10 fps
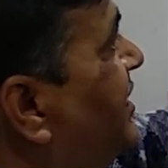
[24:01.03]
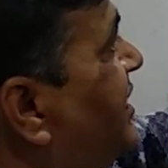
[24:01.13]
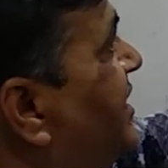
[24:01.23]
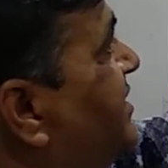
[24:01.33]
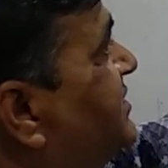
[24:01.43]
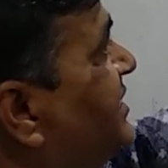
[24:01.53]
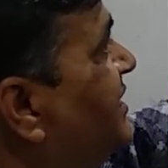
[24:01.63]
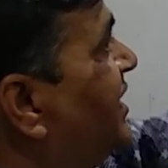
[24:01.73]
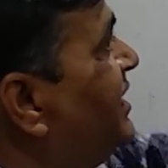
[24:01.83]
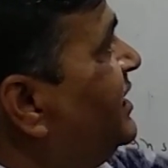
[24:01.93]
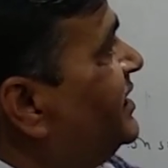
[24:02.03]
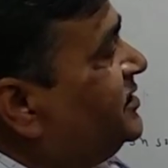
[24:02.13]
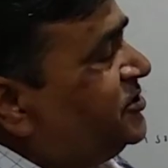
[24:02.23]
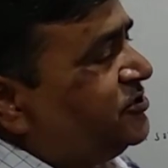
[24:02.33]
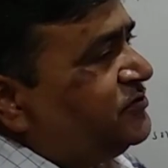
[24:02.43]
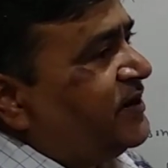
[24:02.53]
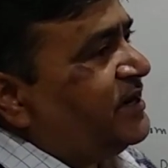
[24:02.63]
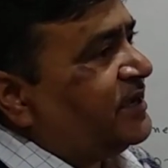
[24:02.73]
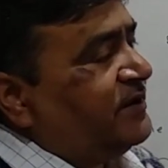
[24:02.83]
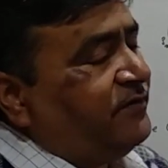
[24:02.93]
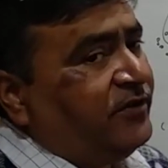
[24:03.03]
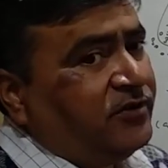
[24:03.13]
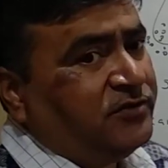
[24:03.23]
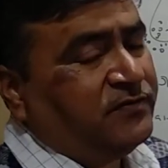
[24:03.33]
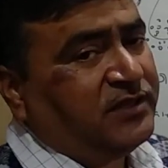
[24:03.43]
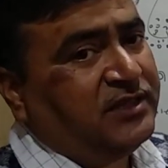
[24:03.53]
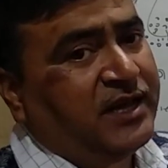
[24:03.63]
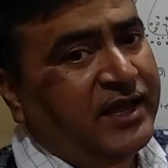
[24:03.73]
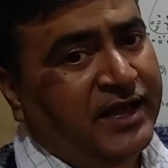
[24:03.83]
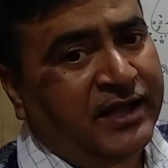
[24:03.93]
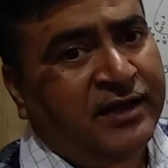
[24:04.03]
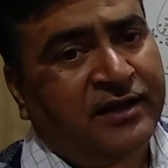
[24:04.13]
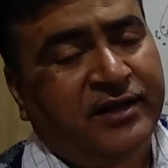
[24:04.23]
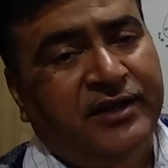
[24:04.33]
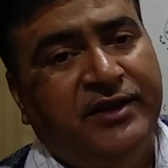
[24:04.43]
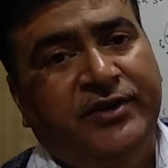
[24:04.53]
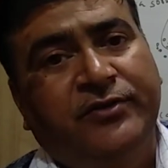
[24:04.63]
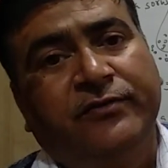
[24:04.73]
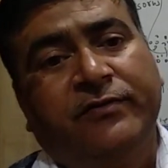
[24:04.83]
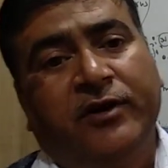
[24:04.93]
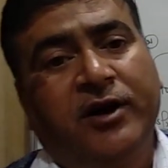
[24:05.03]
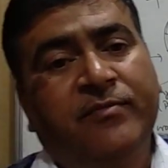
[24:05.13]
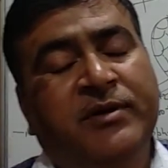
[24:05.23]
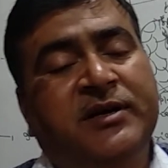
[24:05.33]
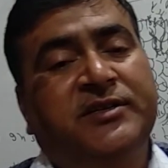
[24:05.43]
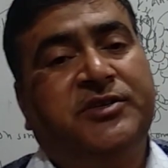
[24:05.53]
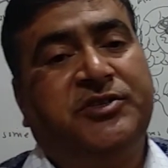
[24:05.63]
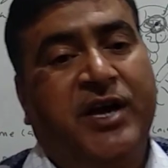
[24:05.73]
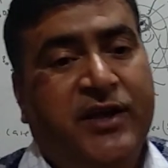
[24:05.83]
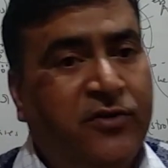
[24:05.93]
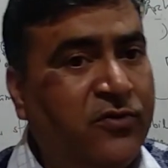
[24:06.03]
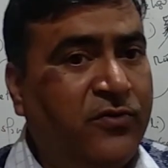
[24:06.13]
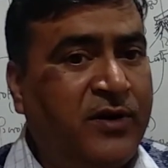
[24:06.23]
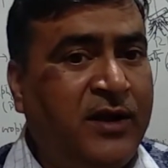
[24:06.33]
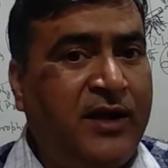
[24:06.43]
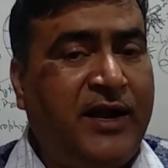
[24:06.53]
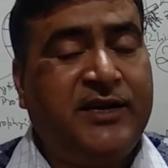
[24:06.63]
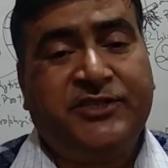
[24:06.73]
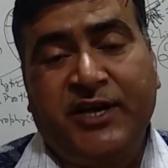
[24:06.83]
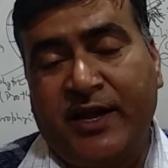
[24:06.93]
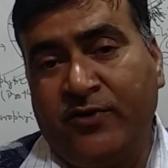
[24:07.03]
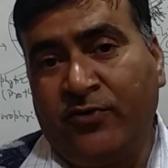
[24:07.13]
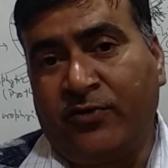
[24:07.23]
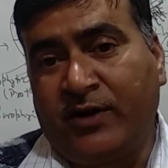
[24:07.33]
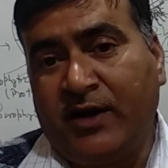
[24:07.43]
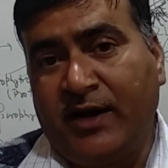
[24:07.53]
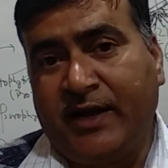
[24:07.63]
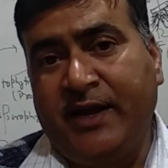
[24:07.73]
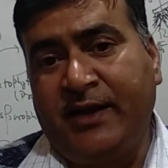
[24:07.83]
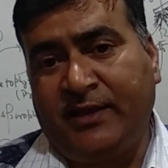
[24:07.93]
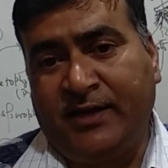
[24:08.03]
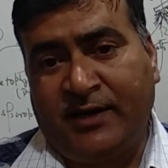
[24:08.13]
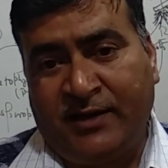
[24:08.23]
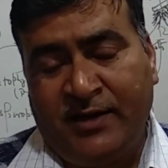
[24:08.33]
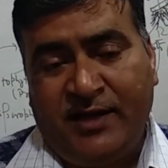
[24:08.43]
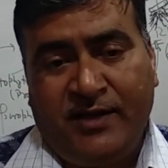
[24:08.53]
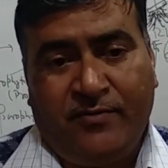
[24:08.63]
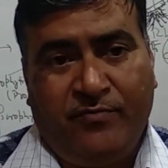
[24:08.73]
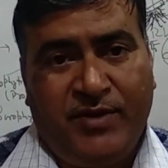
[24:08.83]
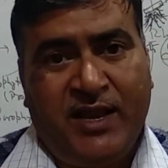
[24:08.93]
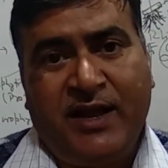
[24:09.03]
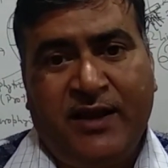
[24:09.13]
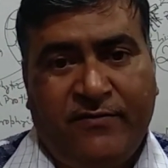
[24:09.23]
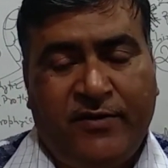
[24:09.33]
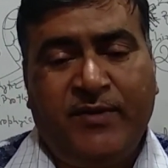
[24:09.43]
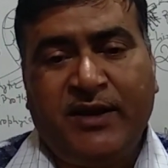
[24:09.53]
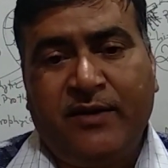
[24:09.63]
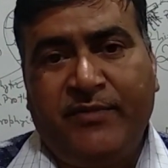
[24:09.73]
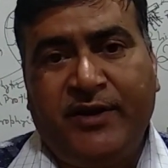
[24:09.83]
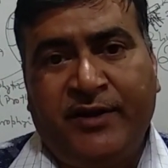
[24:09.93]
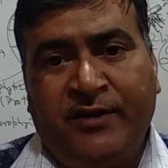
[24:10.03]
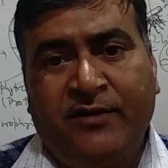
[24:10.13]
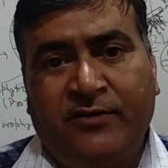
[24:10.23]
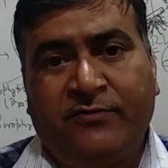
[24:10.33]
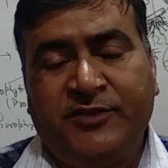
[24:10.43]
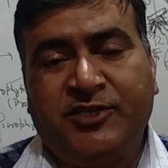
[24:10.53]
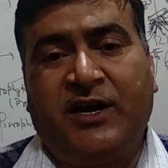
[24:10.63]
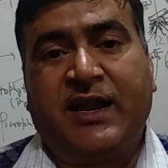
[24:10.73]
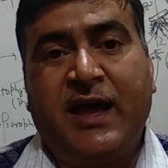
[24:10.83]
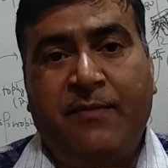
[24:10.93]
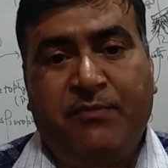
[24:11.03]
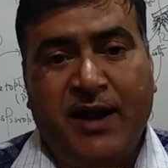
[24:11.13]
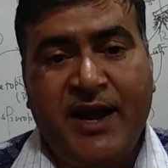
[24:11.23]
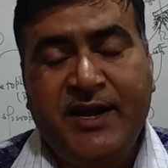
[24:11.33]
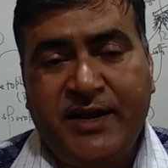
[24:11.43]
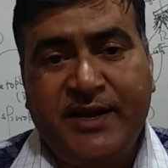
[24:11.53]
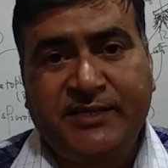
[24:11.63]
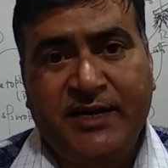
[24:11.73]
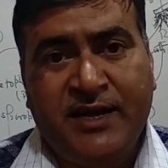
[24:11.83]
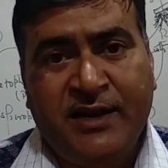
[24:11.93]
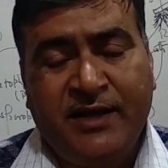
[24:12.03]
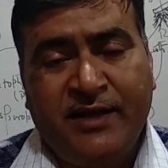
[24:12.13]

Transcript: any single antherozoid can fuse with the egg to form zygote. And zygote, again the male and female gamete, which are haploid in nature,